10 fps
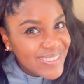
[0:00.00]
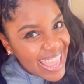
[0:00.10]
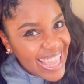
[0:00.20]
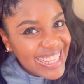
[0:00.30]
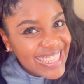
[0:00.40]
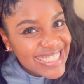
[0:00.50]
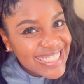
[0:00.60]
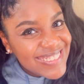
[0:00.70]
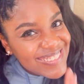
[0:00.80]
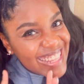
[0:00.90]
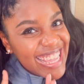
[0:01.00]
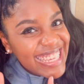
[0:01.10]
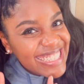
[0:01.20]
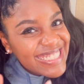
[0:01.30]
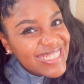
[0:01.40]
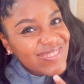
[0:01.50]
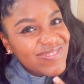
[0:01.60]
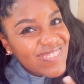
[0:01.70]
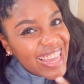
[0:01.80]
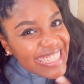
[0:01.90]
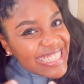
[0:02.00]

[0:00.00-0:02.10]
Okay? Thank you. Bye.